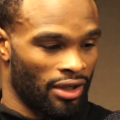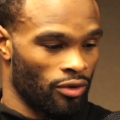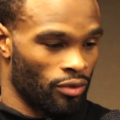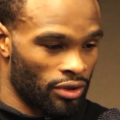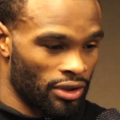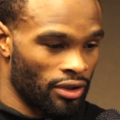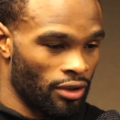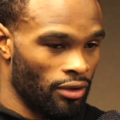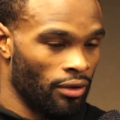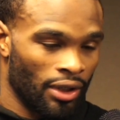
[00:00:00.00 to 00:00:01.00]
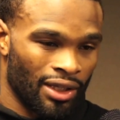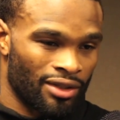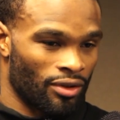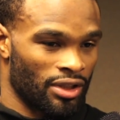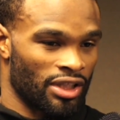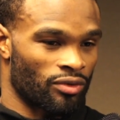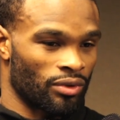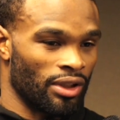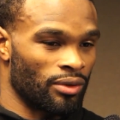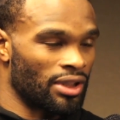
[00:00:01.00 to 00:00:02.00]
So it
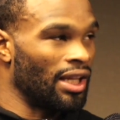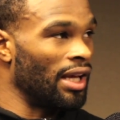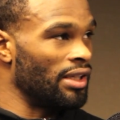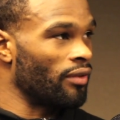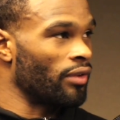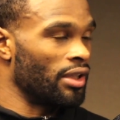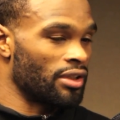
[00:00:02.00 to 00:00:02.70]
was a lot different.